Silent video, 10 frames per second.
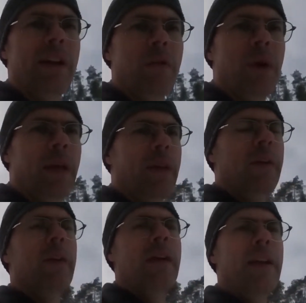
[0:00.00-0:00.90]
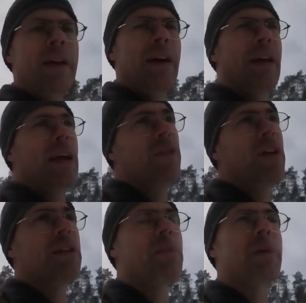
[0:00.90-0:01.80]
in any way i
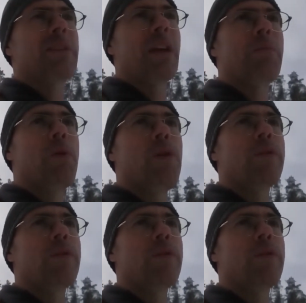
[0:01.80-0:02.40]
have 100%